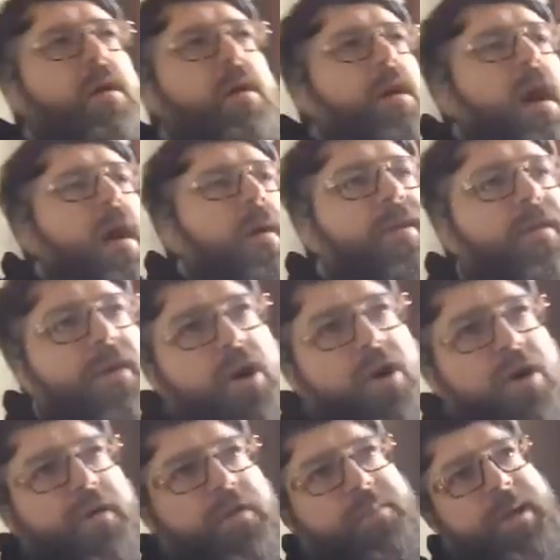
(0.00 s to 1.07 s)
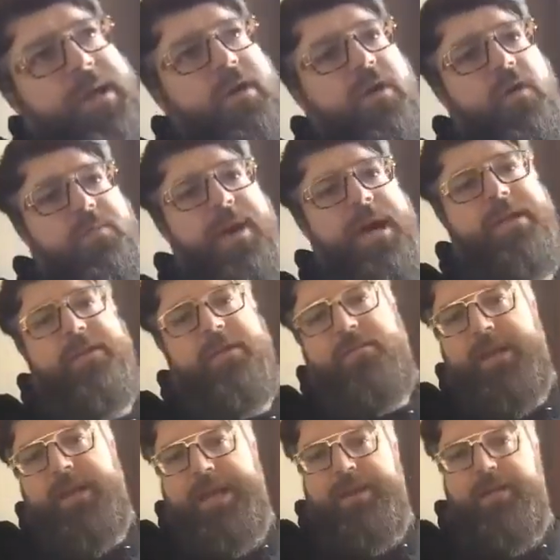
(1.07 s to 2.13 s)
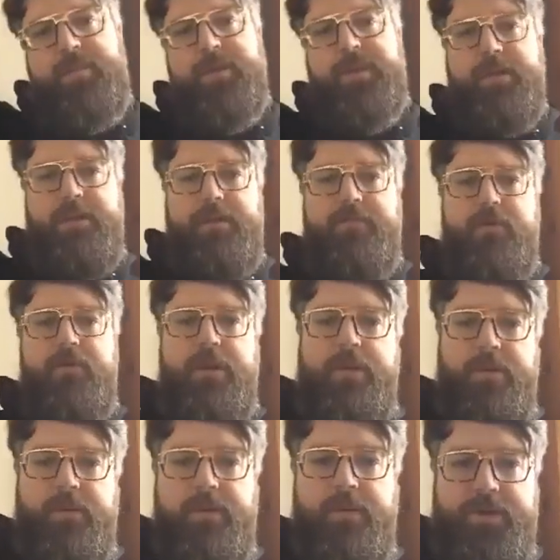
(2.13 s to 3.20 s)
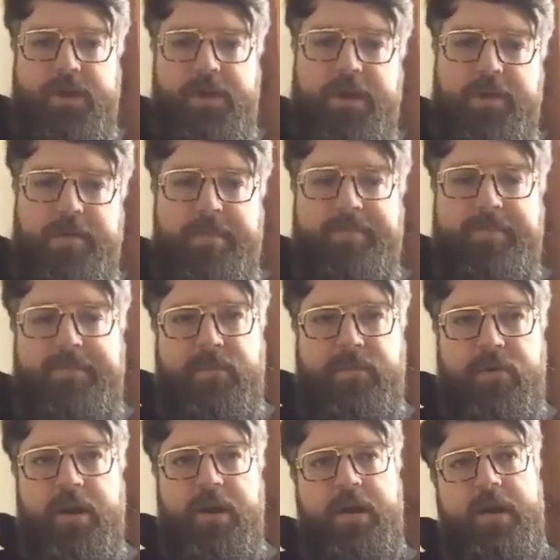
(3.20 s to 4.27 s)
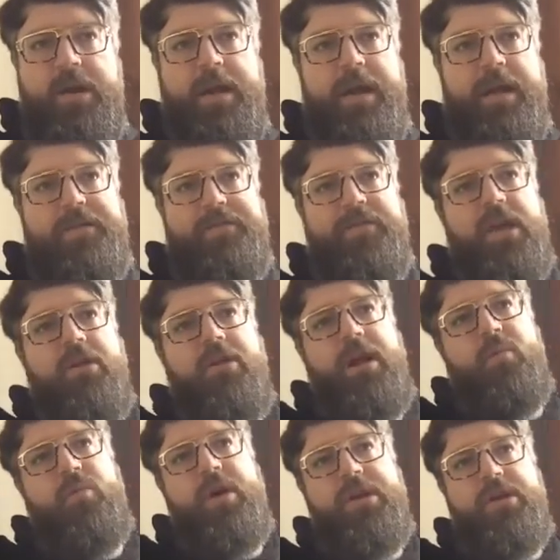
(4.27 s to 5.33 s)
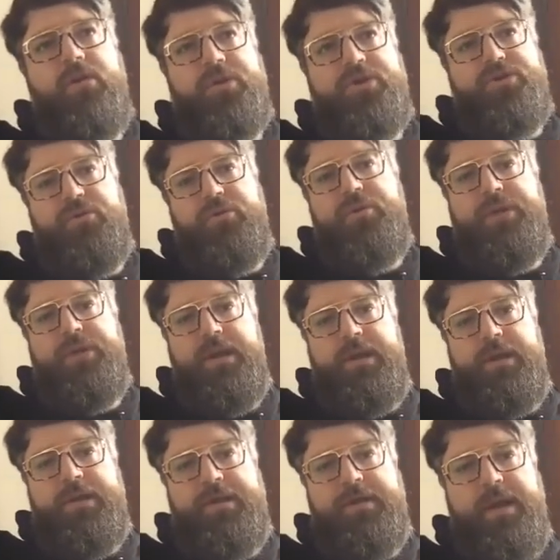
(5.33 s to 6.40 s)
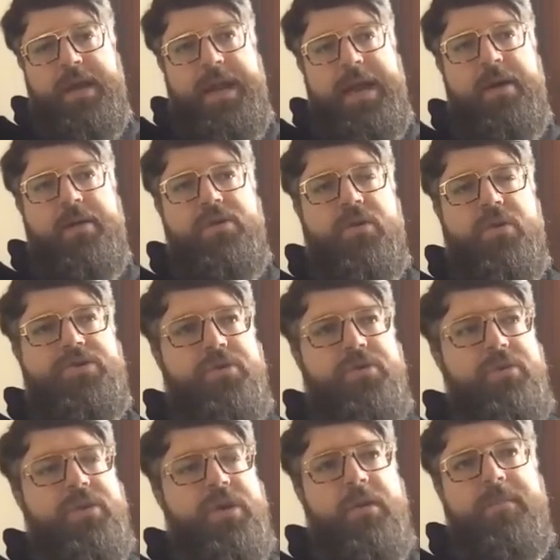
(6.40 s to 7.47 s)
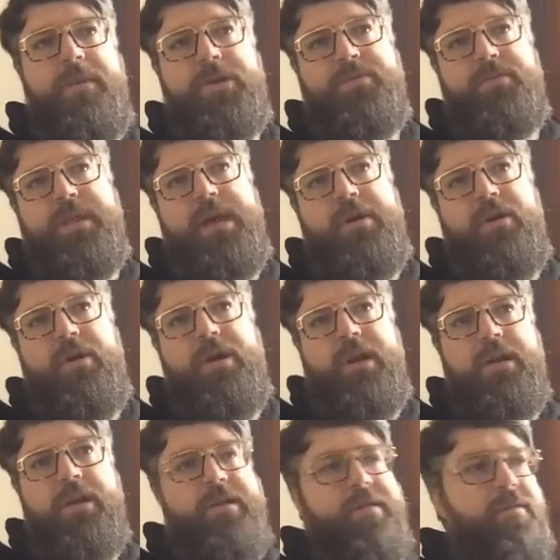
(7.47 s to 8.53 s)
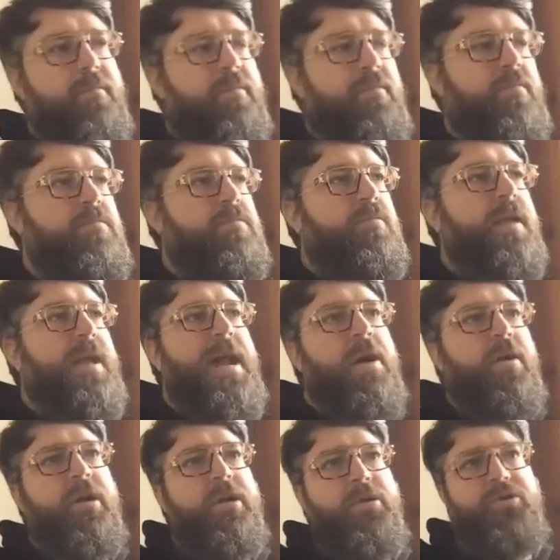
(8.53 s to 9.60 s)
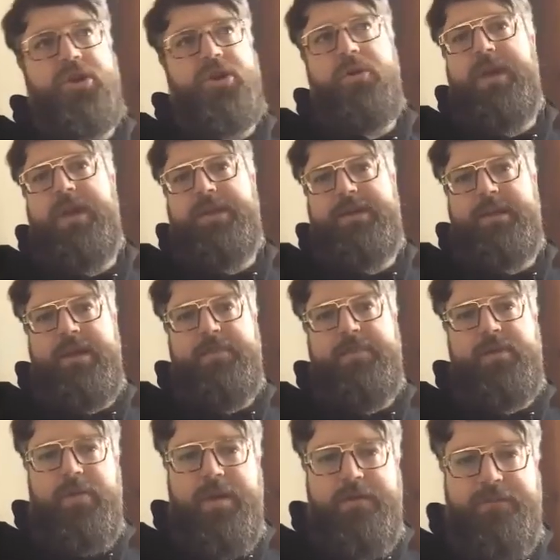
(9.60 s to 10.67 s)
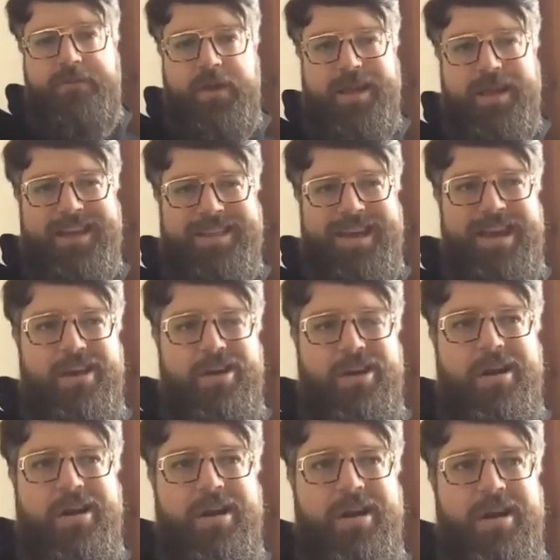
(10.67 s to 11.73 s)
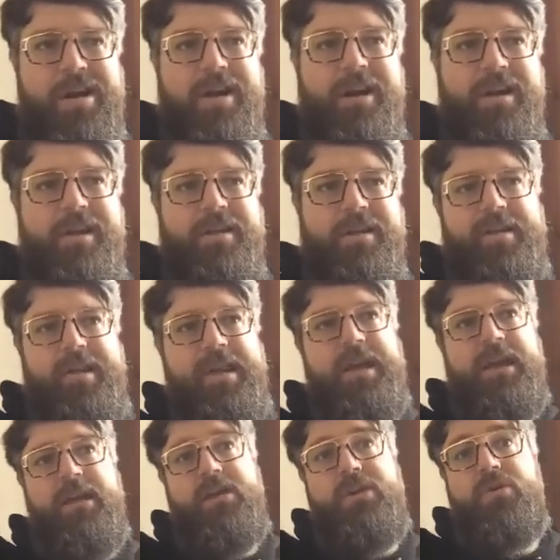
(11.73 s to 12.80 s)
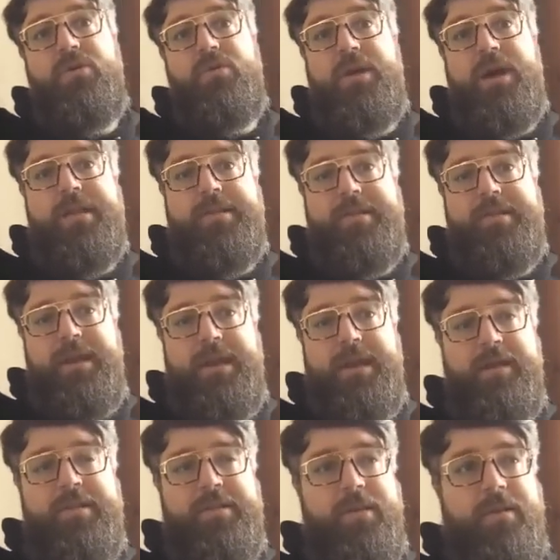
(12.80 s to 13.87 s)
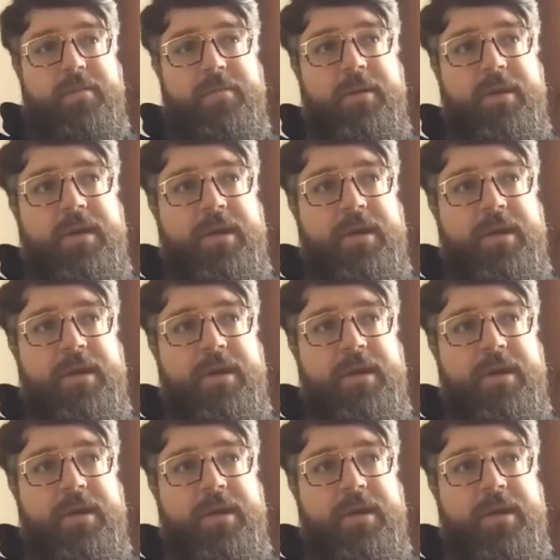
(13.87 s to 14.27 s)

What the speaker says: I would say the art of speaking goes back to the relatable delivery that we were talking about before. It's figuring out what your truth is and how your truth can mesh with that audience. And how can you show that to them so they feel like they are seeing you, not seeing some